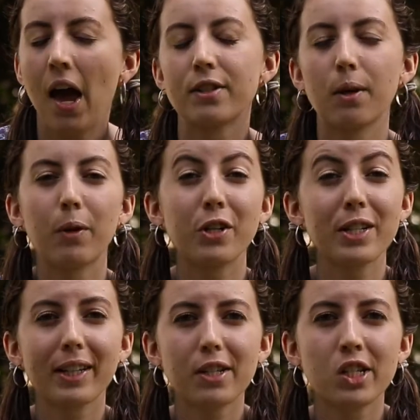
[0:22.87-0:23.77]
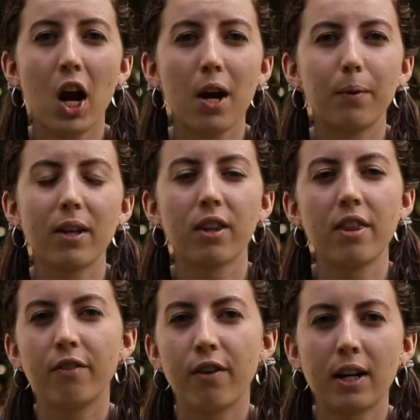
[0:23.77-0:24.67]
So we're just going to start with
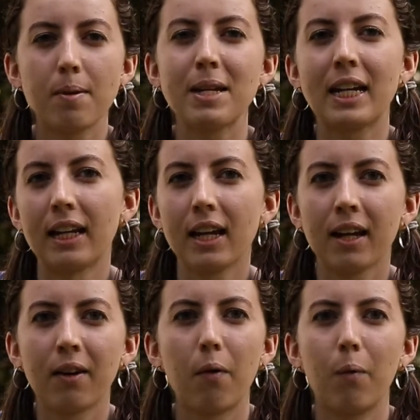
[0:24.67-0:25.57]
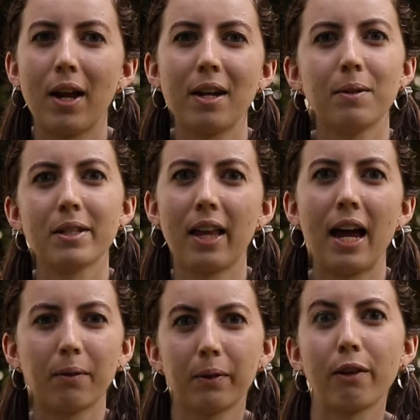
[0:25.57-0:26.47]
the very beginning, what it was
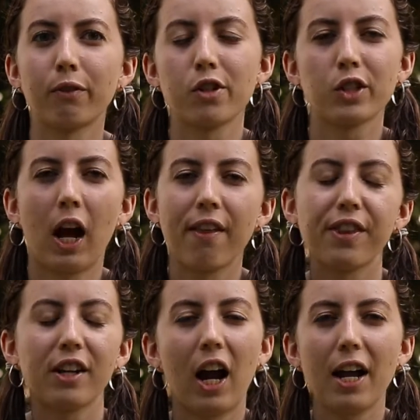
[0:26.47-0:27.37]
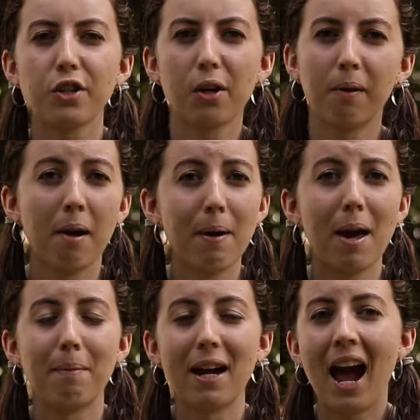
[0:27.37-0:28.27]
like when I first got there. I show up
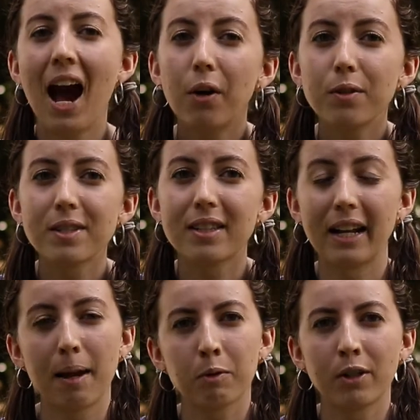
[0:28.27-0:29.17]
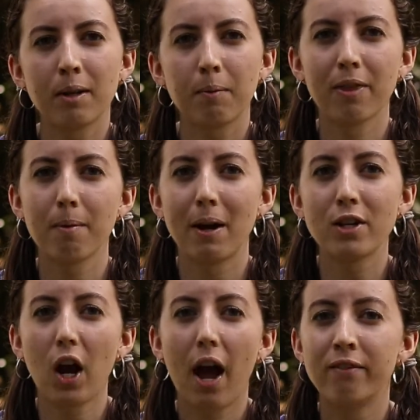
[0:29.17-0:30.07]
at my house and I'm greeted with a
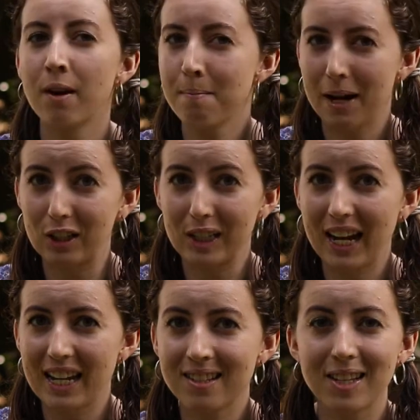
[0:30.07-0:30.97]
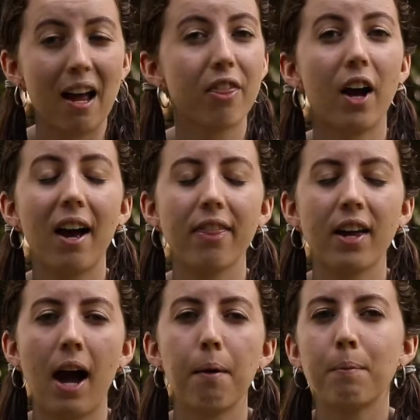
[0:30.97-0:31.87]
bunch of Americans. I thought
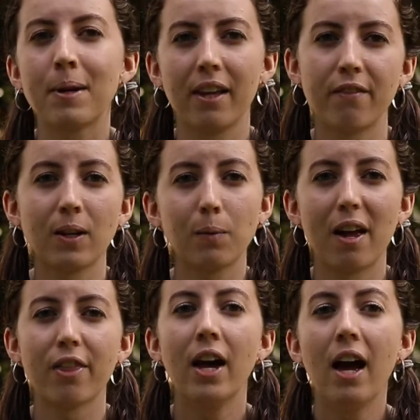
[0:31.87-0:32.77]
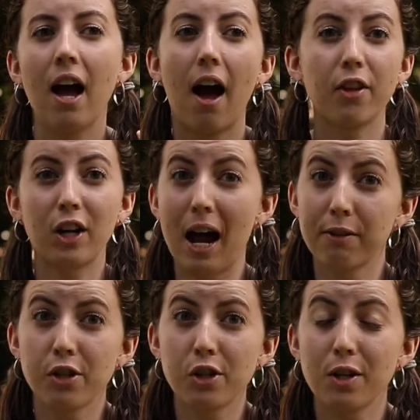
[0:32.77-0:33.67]
that I would be living with other
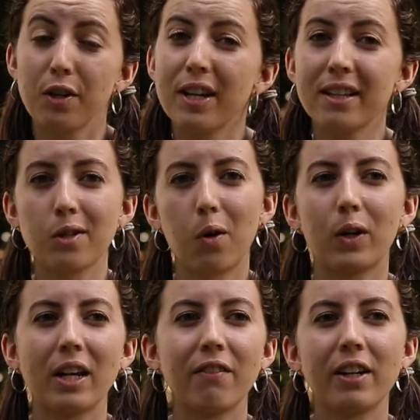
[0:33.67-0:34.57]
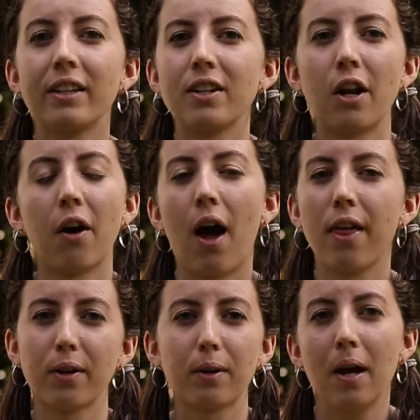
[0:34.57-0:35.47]
Irish students or even,
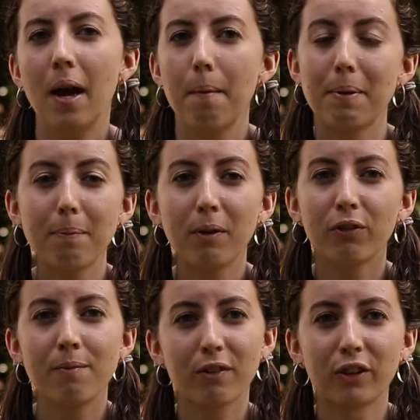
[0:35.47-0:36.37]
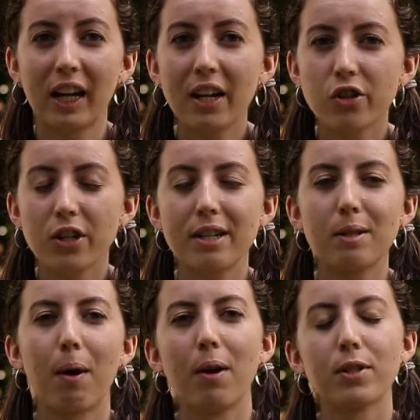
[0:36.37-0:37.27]
other people from different countries,
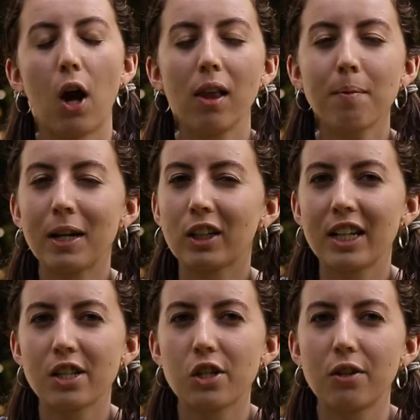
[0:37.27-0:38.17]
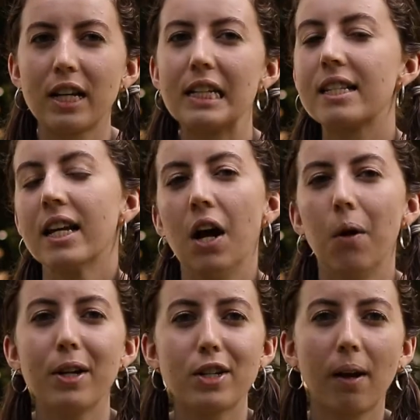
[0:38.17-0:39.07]
but it was all American students,
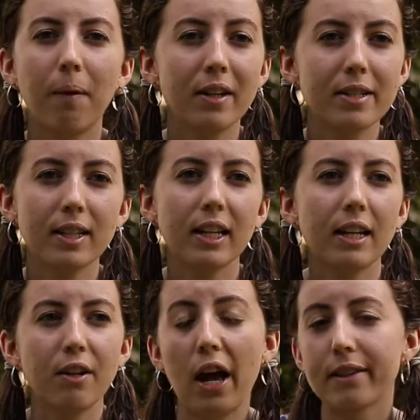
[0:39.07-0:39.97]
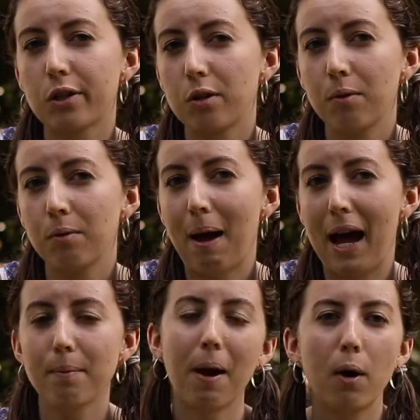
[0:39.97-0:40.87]
which I'm honestly not too
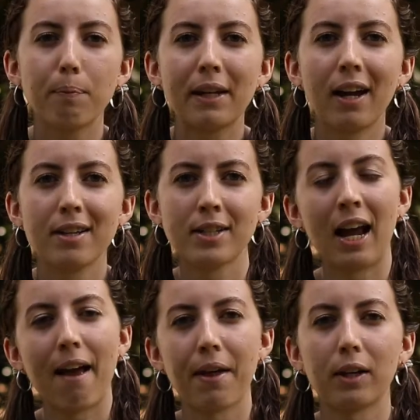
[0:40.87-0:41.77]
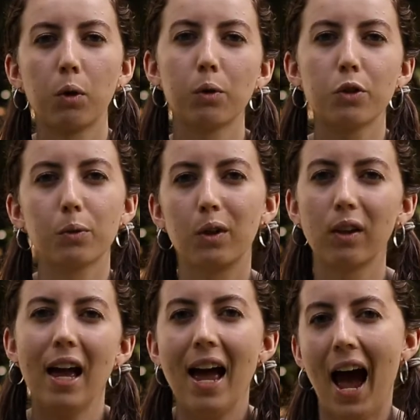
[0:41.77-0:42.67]
mad about because I have that
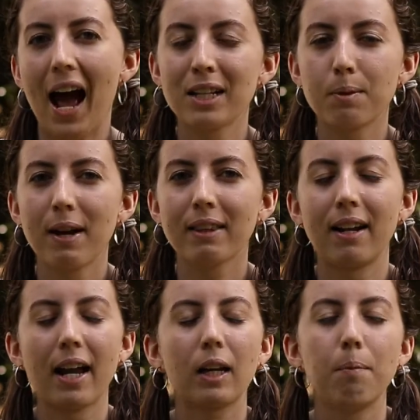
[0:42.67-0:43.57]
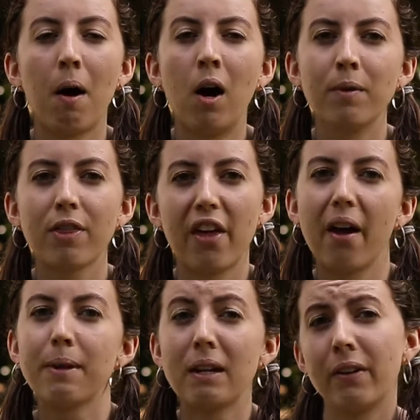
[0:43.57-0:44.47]
cultural aspect that I could bond with
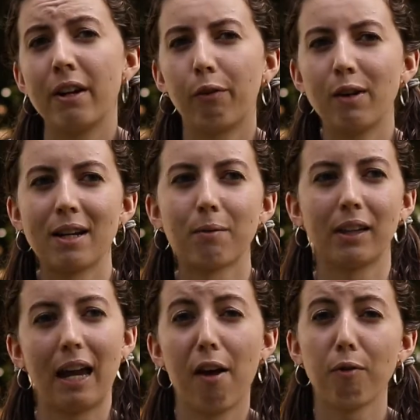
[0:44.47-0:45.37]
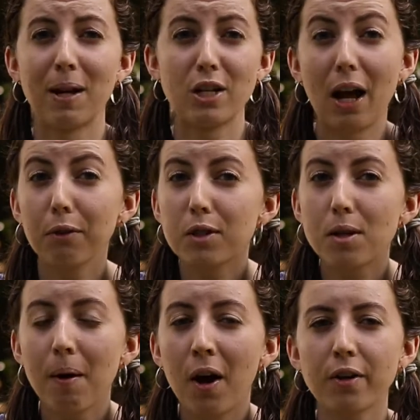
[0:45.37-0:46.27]
them even if we didn't really have much else to
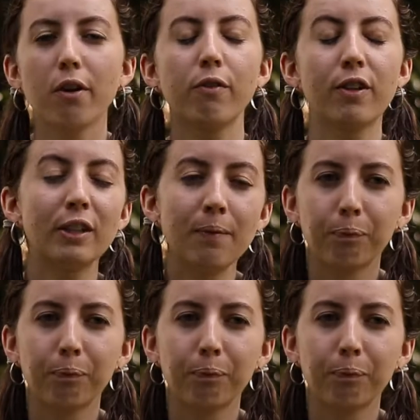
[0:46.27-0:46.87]
bond over.